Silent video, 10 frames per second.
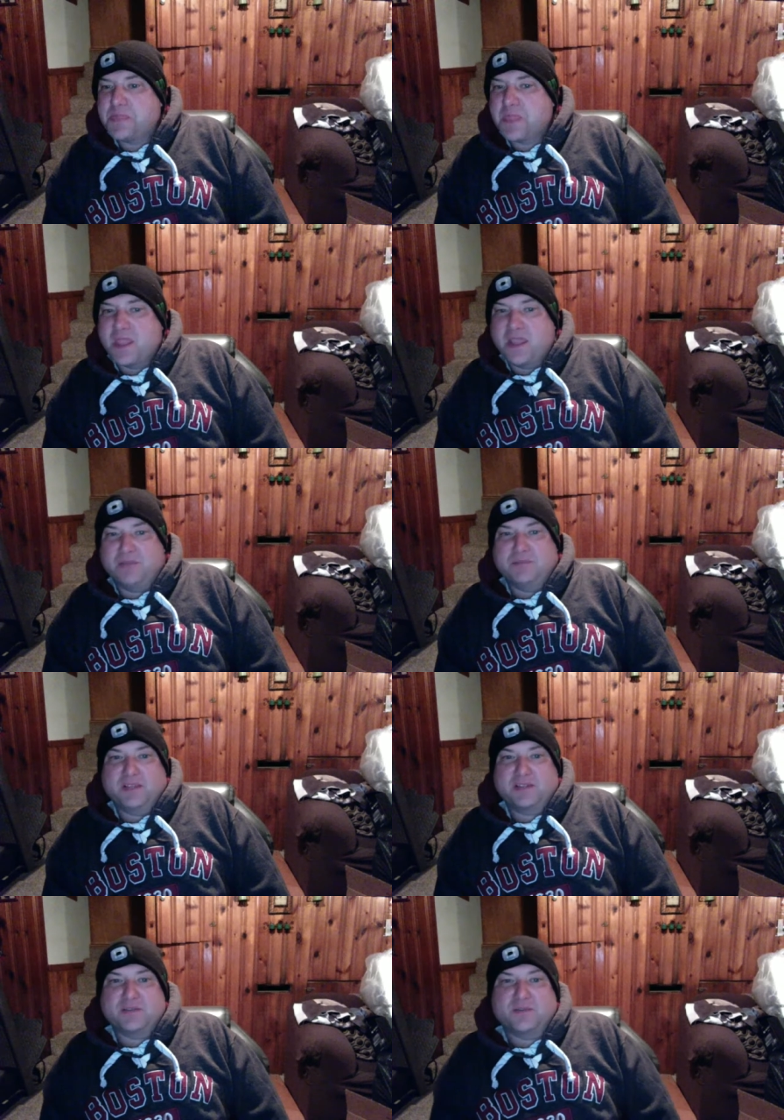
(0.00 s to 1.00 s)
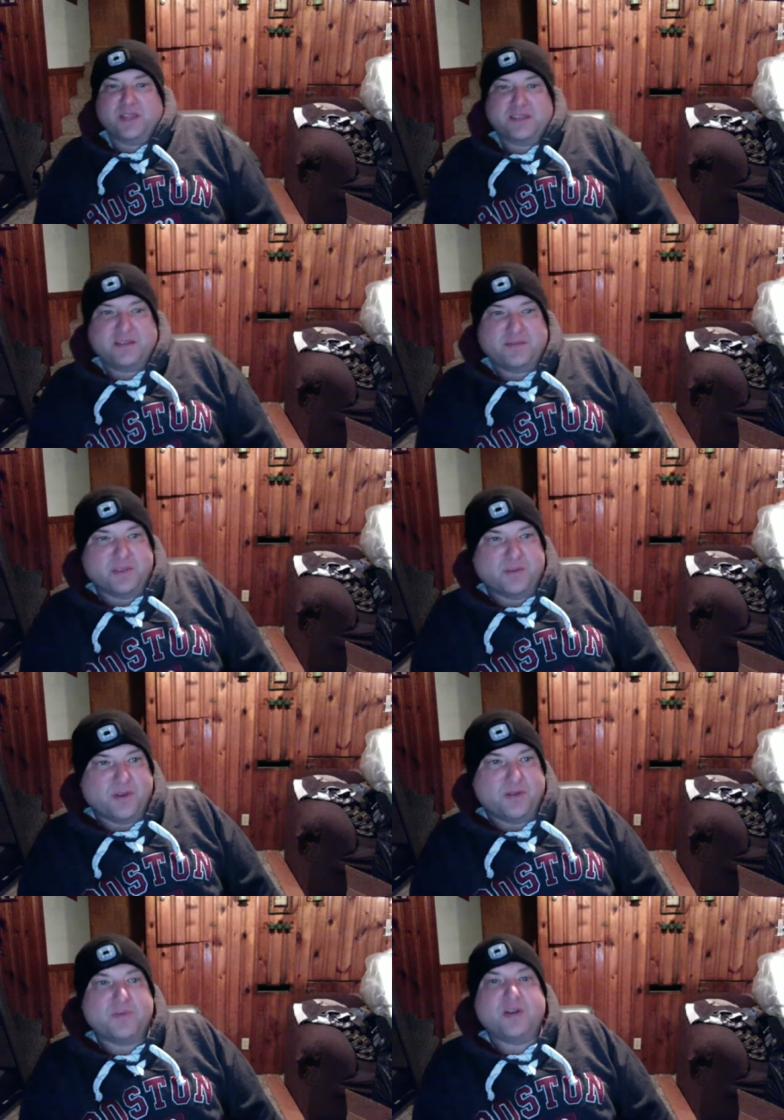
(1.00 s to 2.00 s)
Yep, that's even the
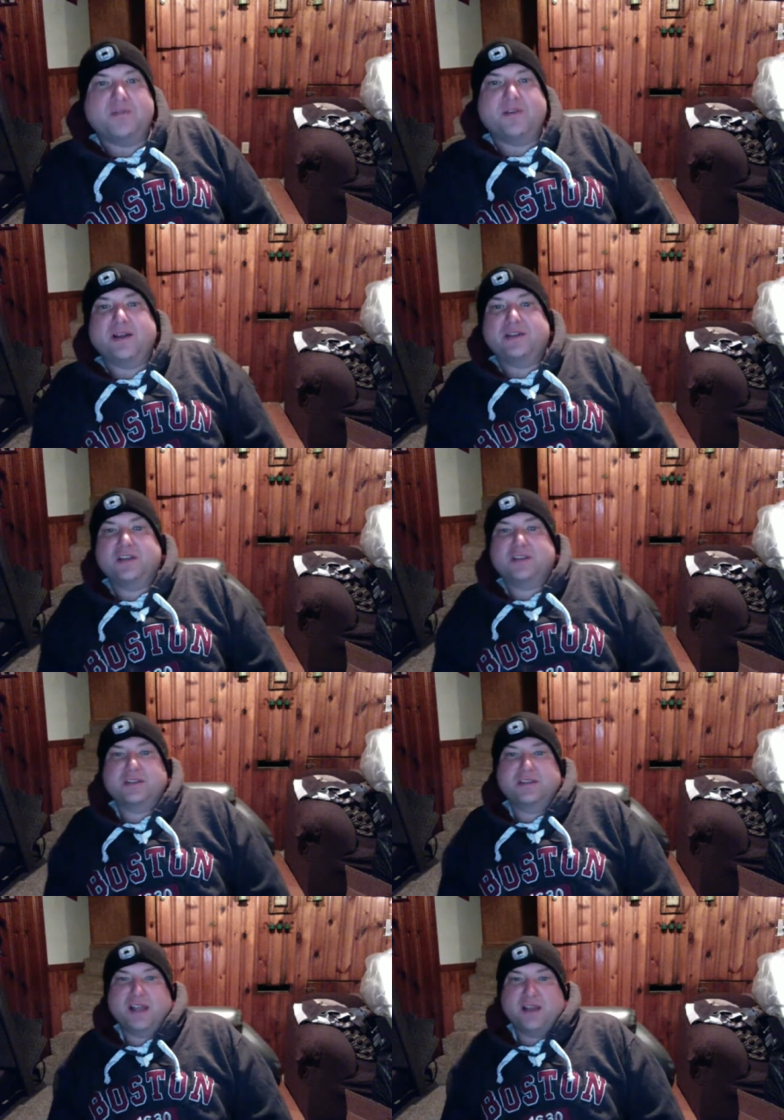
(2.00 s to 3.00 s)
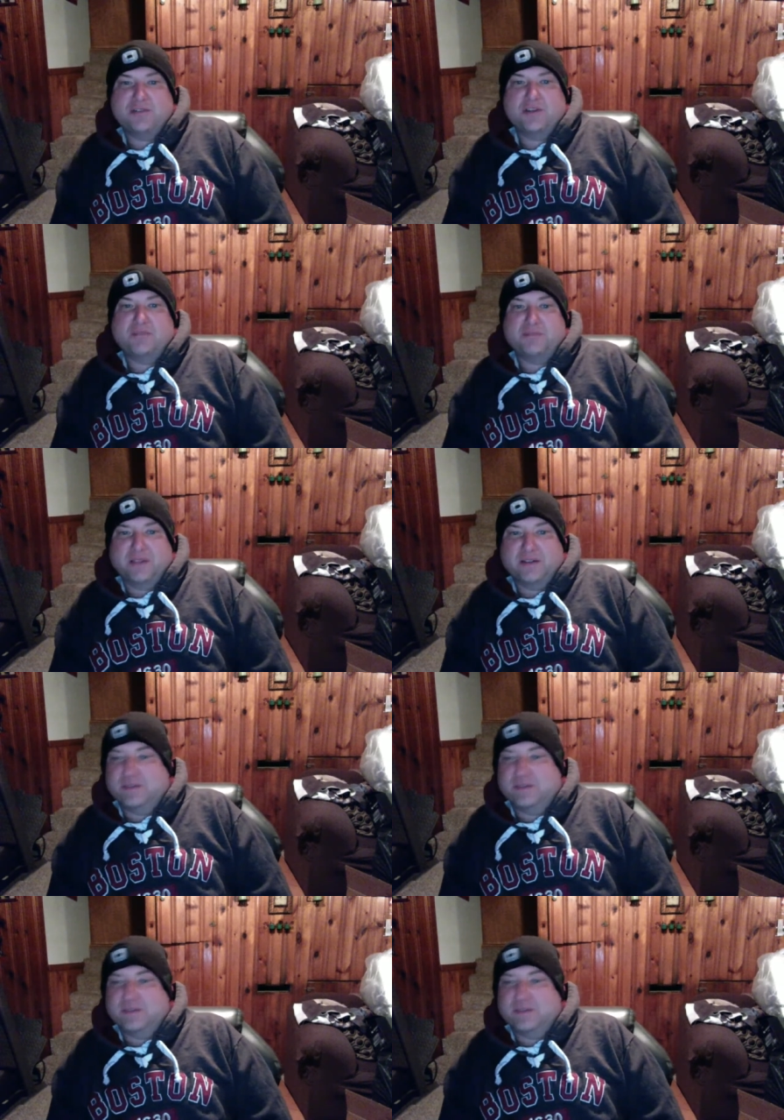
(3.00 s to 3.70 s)
one where Justin Dow jumped in.